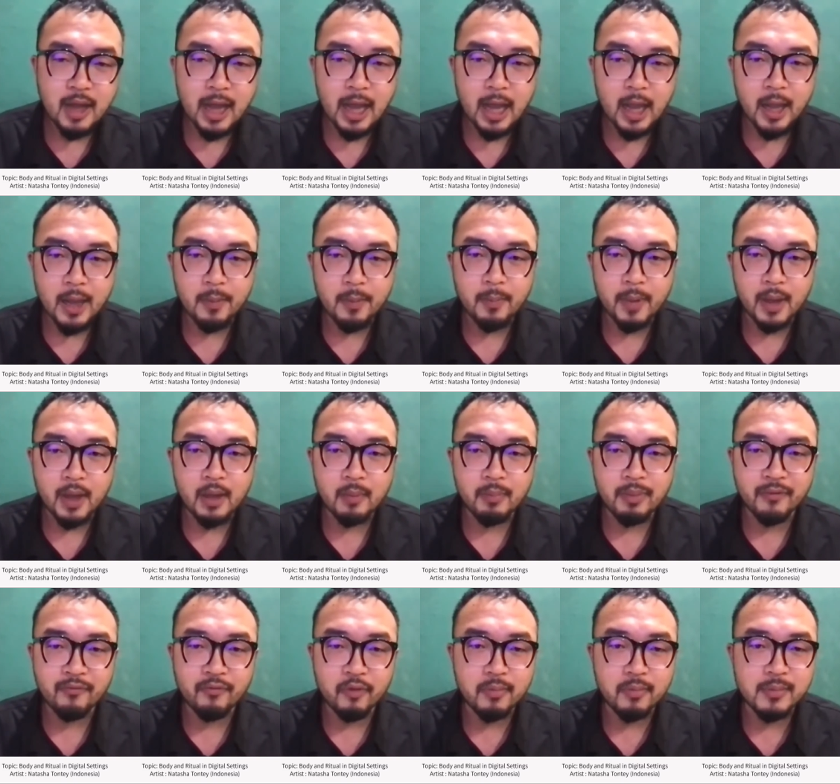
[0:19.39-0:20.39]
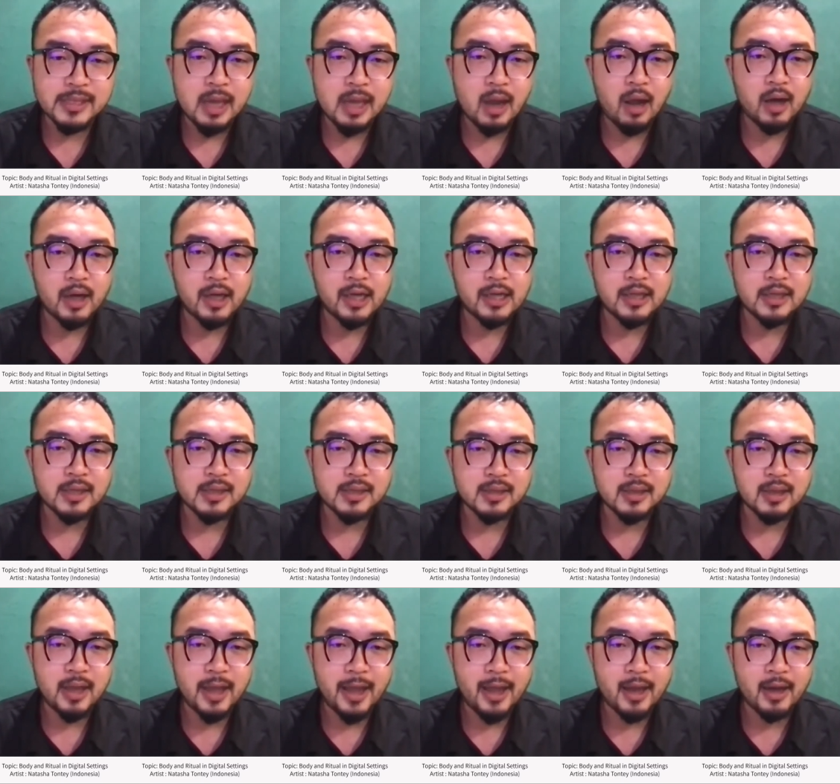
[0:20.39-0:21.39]
I'm a performance artist
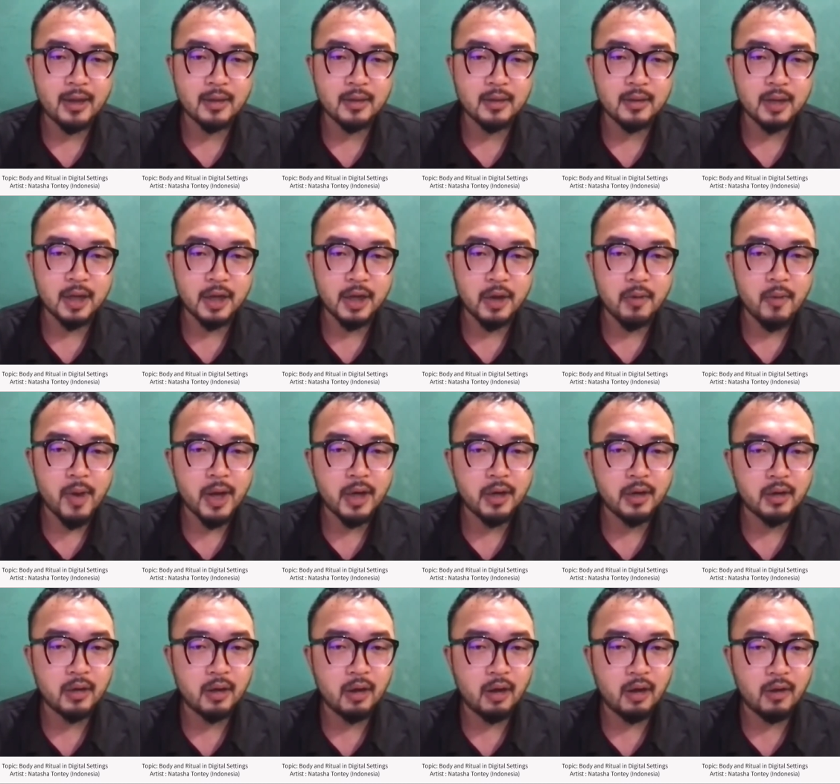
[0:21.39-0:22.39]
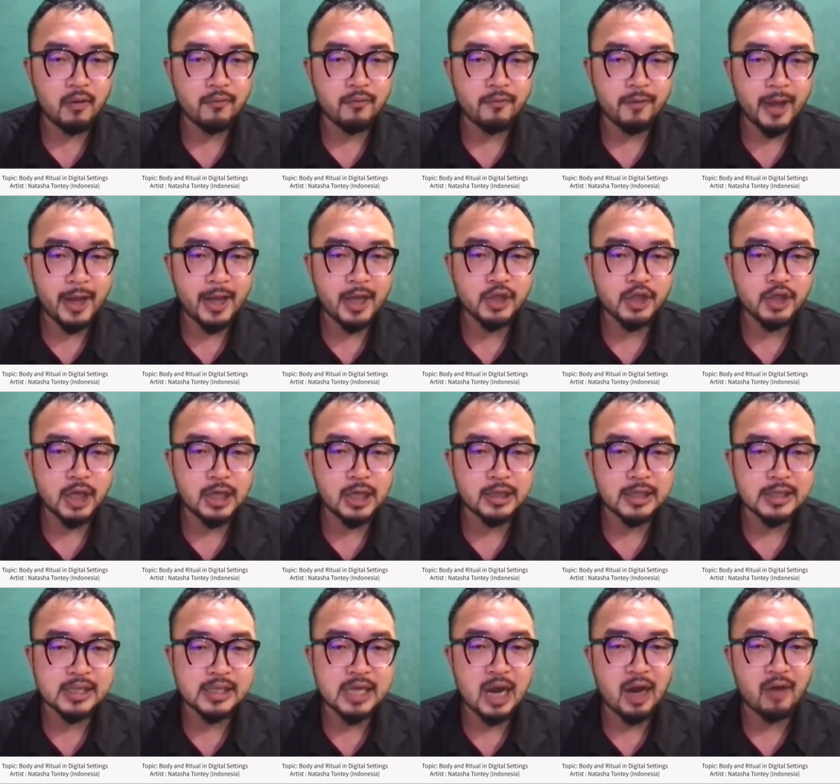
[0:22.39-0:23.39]
and the curator of Asia
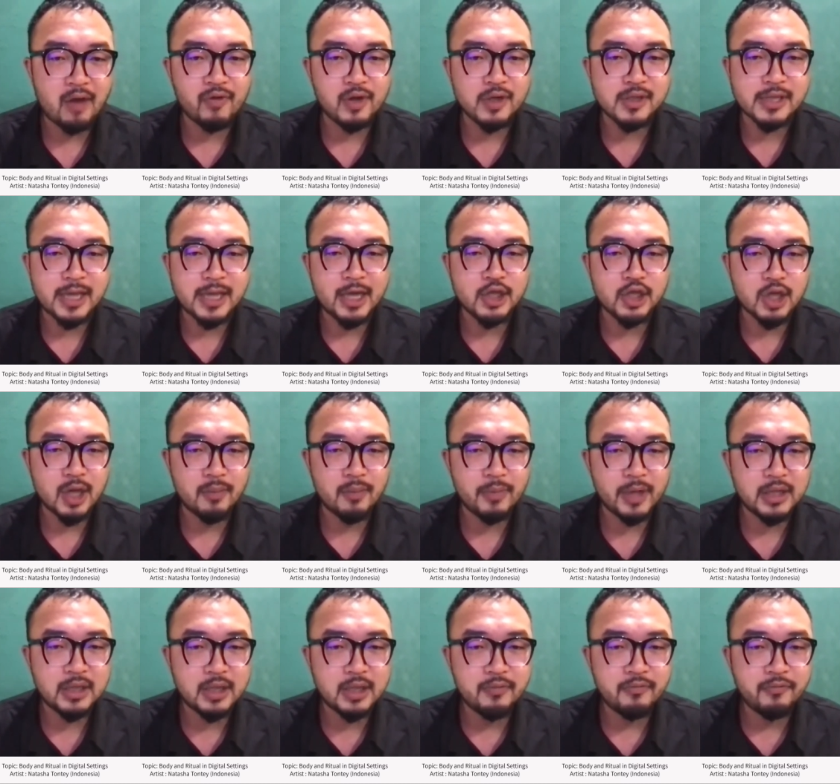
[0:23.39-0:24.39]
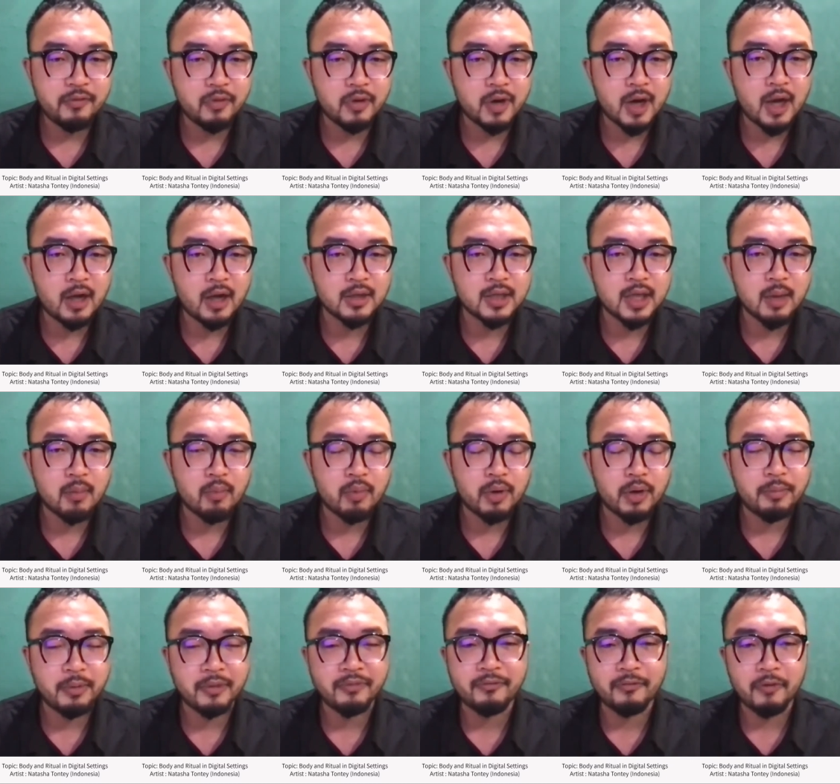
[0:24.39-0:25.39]
Discovers Asia meeting for
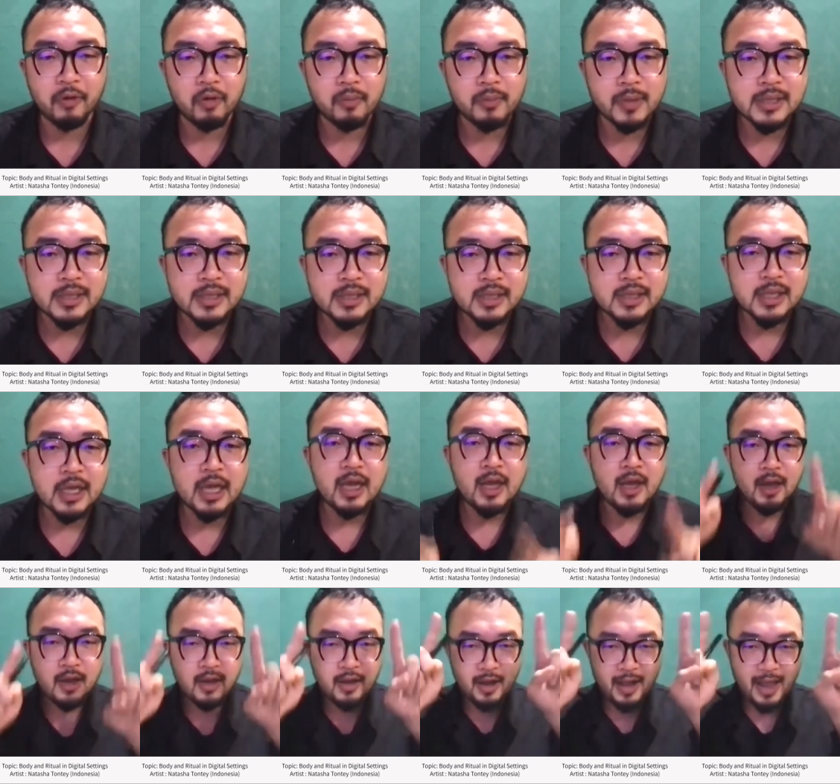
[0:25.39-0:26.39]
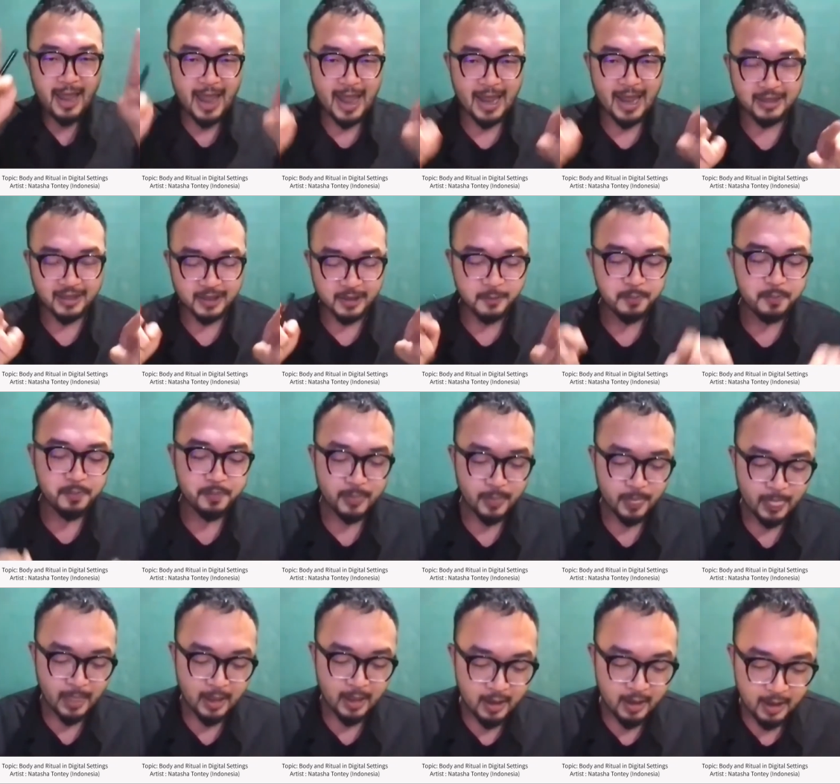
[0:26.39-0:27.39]
contemporary performance, Adam.
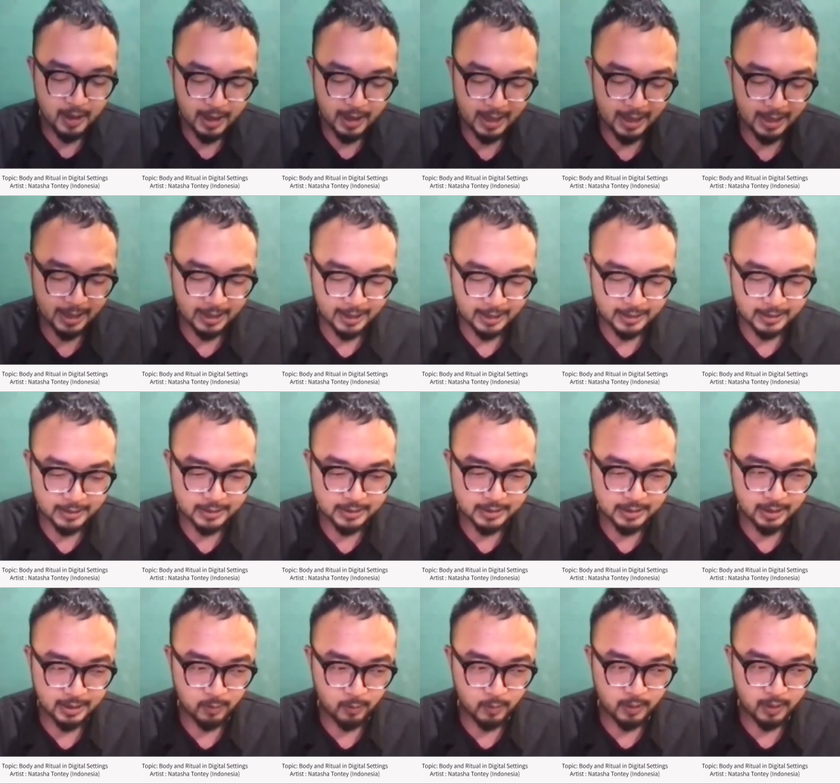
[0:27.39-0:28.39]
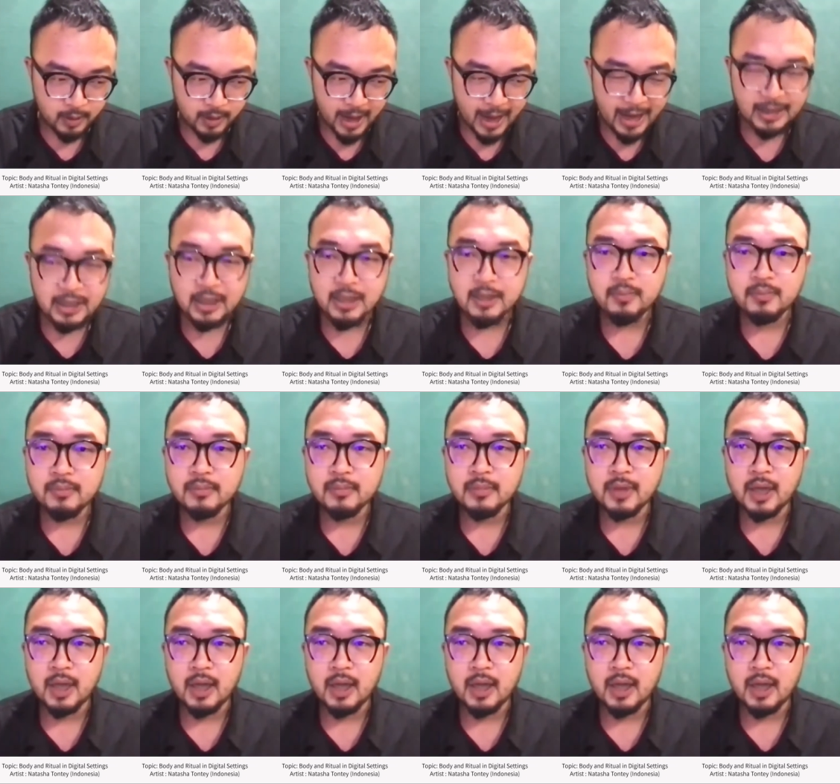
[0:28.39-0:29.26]
And Adam,